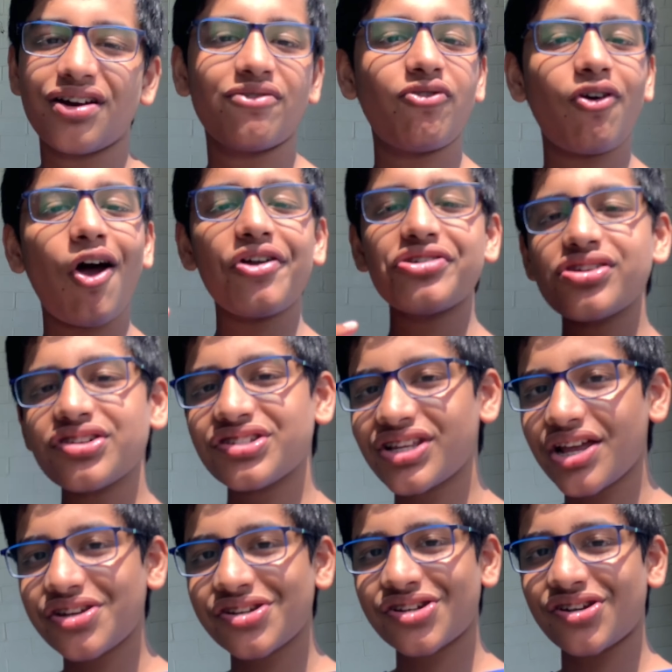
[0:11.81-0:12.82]
Rogers
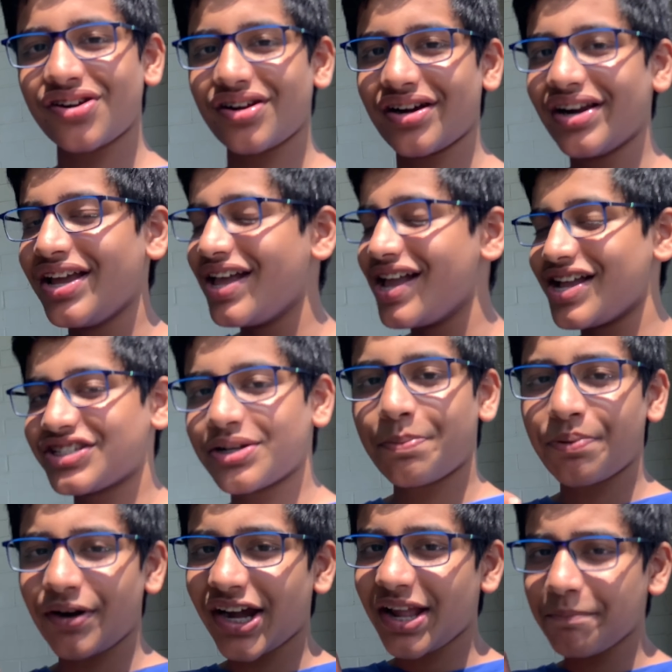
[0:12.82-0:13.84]
Centre is a
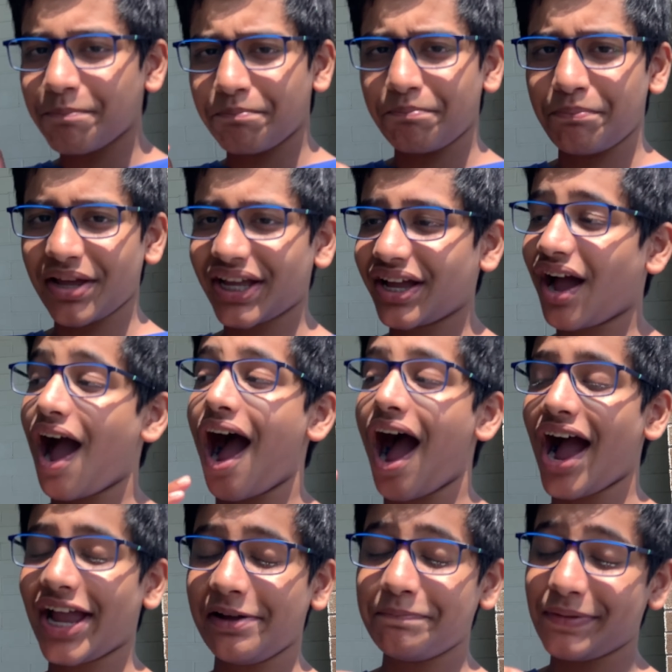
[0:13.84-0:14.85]
pretty big
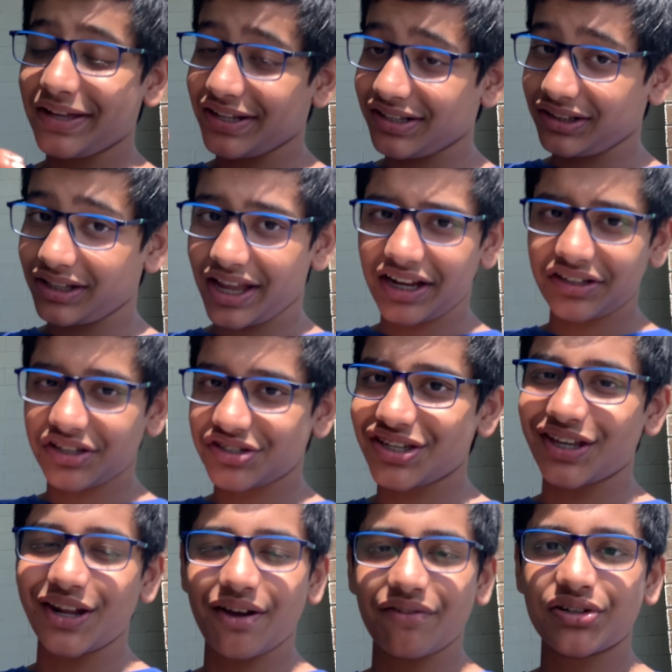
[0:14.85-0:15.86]
hype in like the
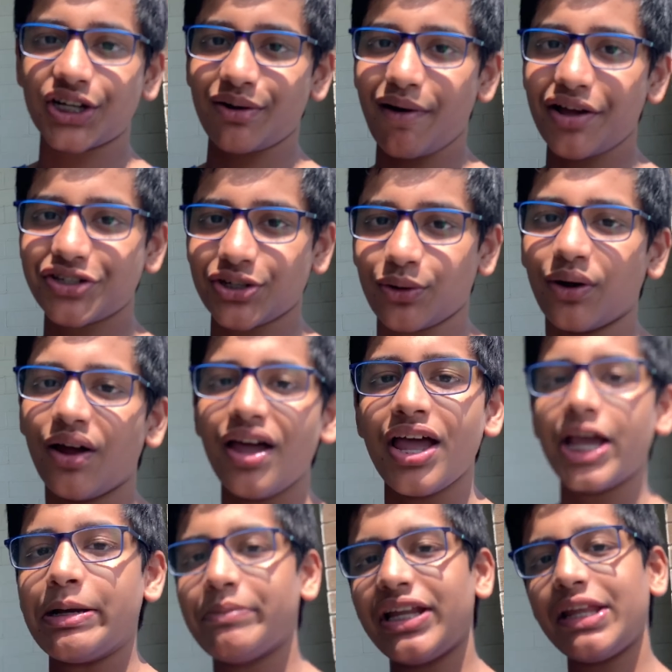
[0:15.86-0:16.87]
city of Toronto.
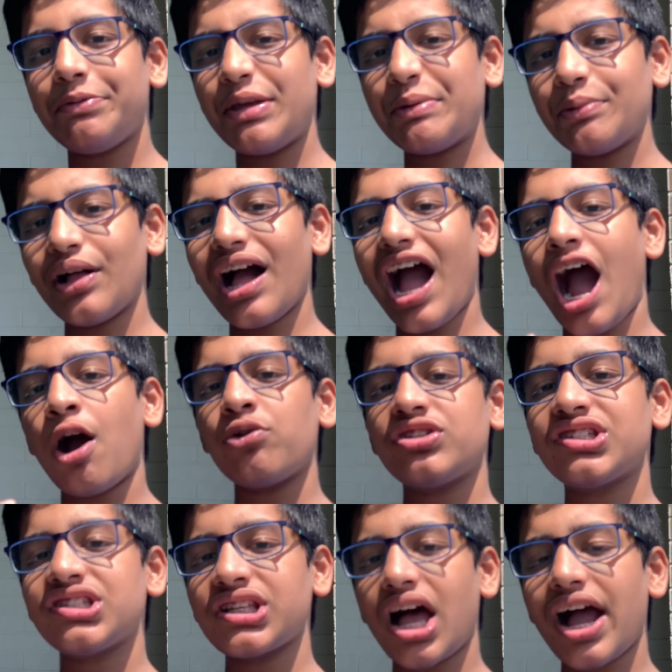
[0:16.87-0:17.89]
Many people
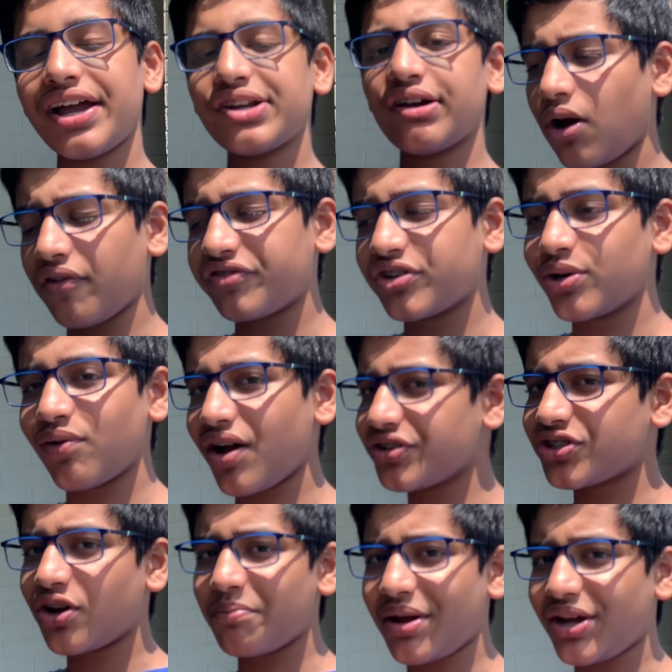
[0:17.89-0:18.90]
outside of
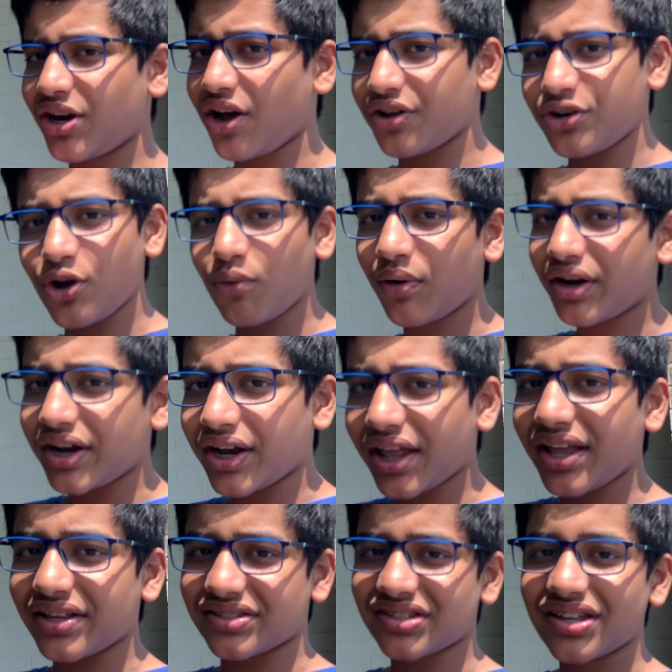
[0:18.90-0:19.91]
Toronto may not know what it
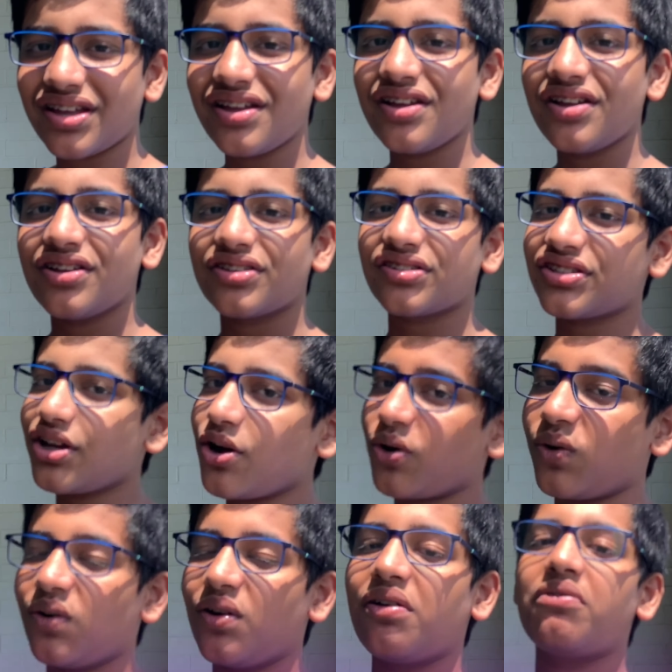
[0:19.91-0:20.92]
is. So,
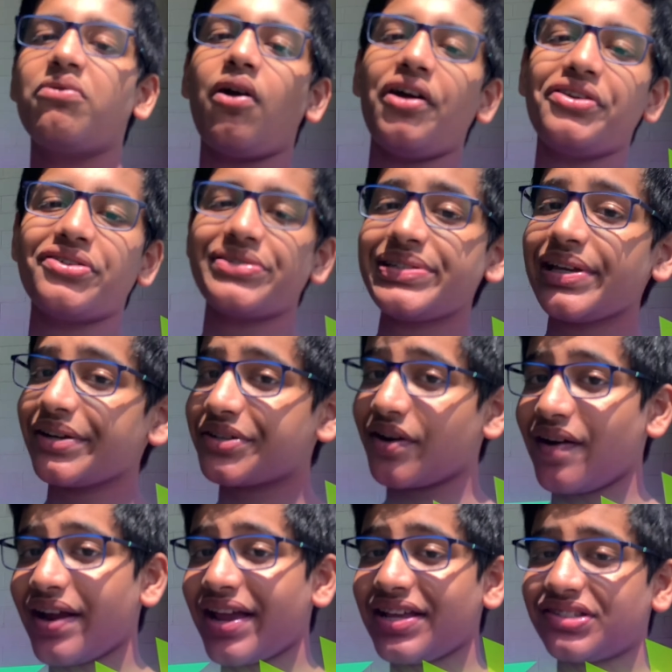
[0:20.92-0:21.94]
Rogers
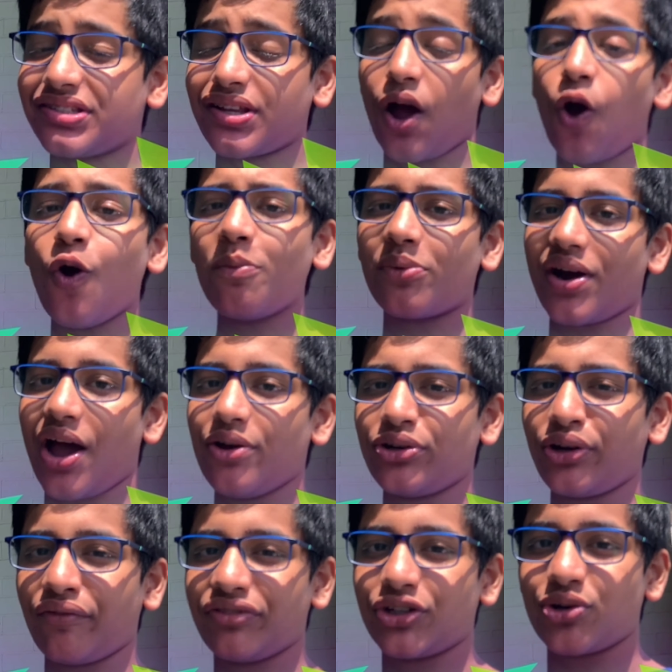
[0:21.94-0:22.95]
Centre is the home
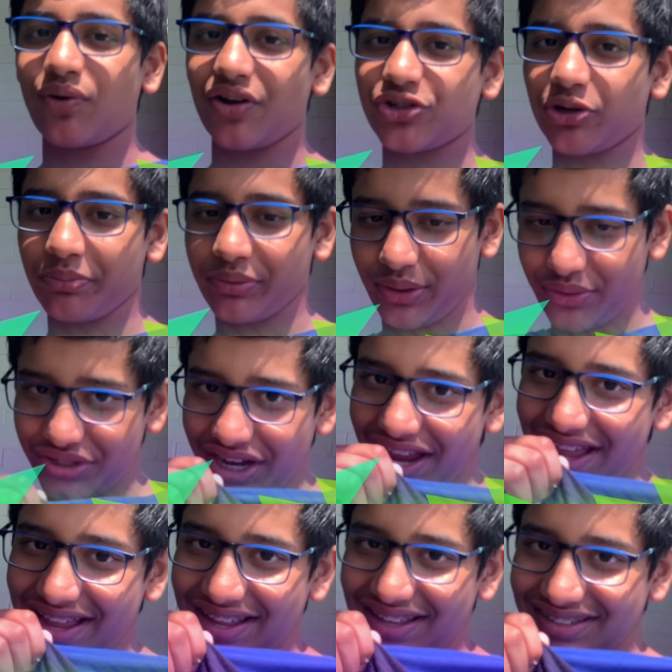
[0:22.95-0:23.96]
ground of the Toronto Blue
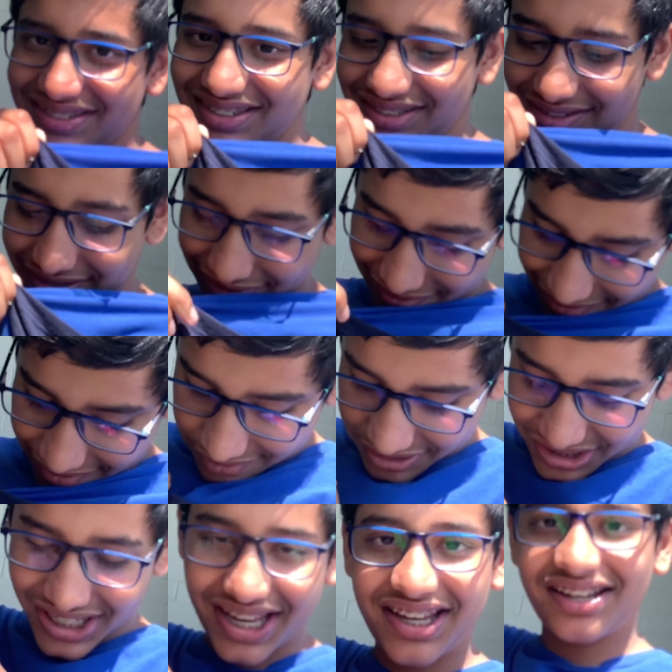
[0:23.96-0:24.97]
Jays.
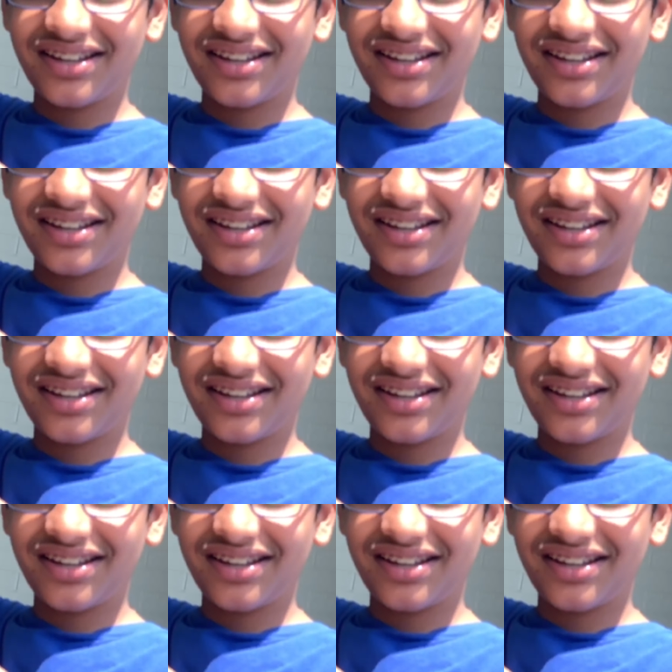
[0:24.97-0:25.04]
See?